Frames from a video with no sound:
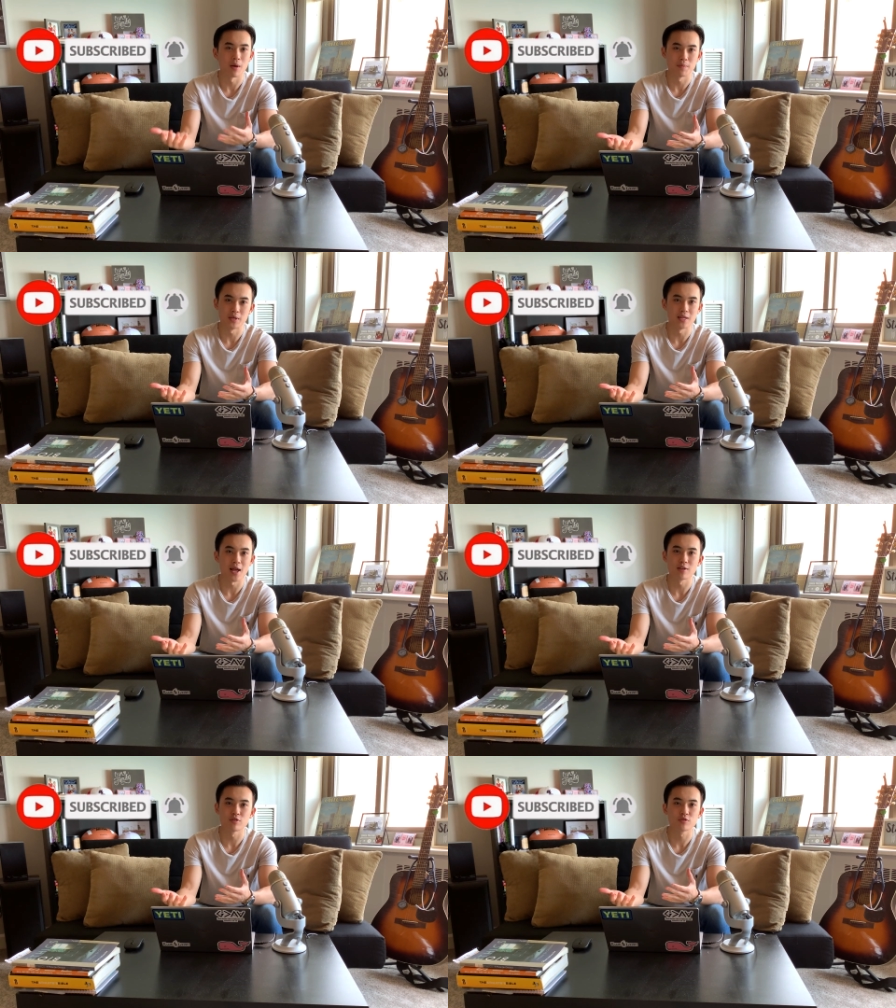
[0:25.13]
my
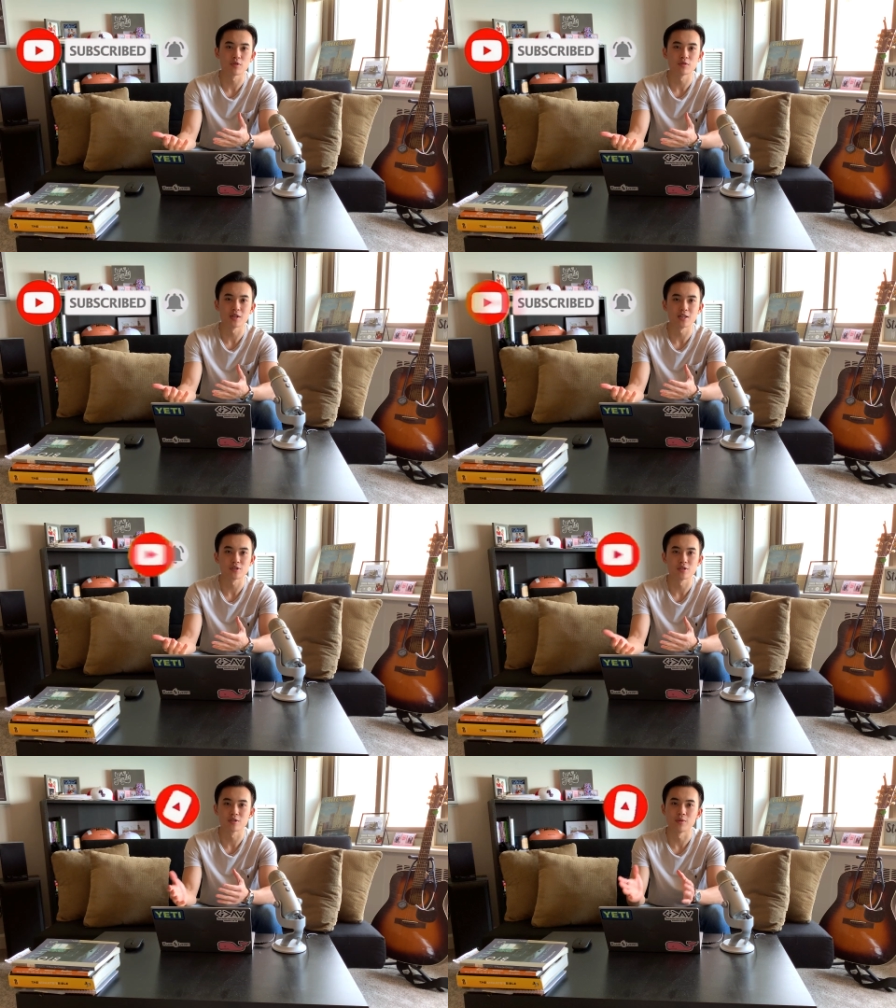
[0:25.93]
pediatrics
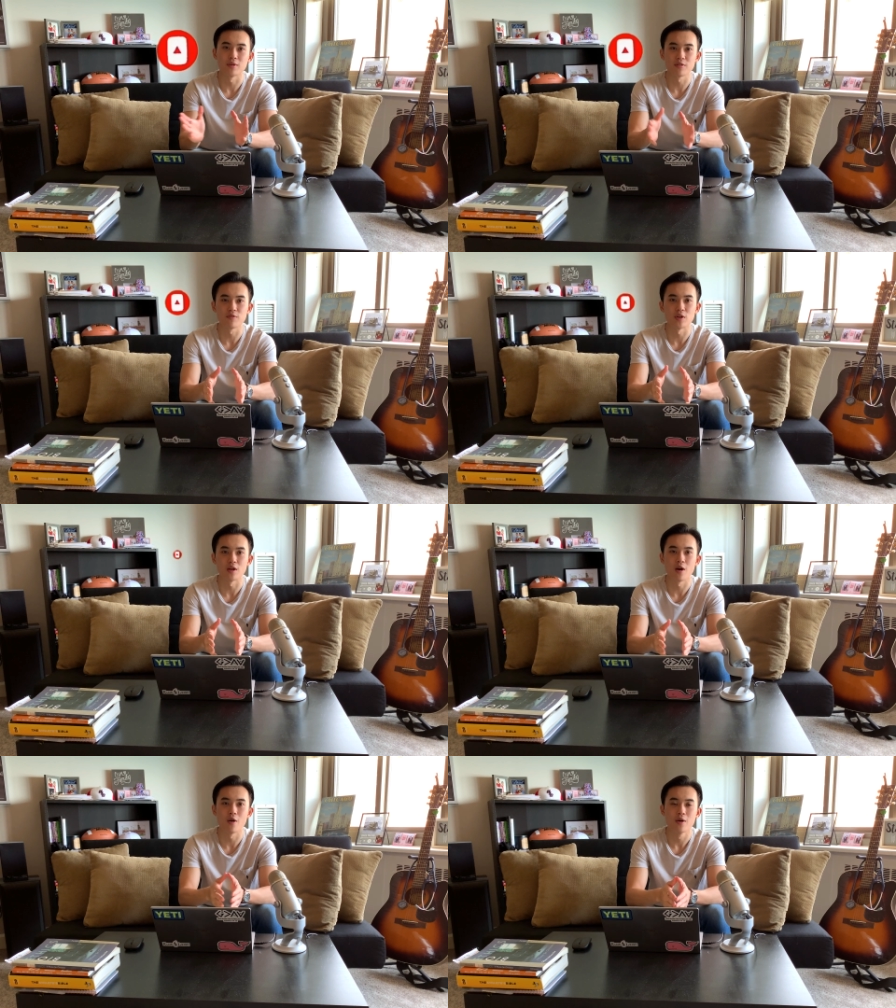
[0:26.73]
rotation. So, this
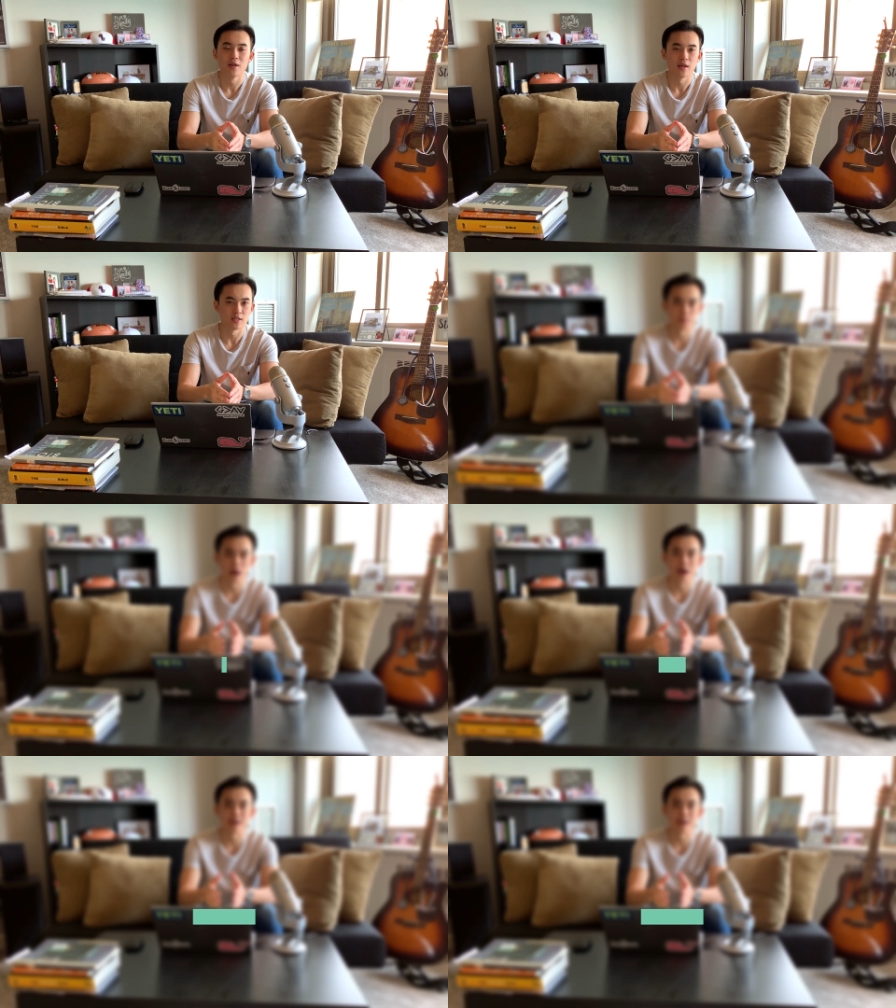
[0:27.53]
video is about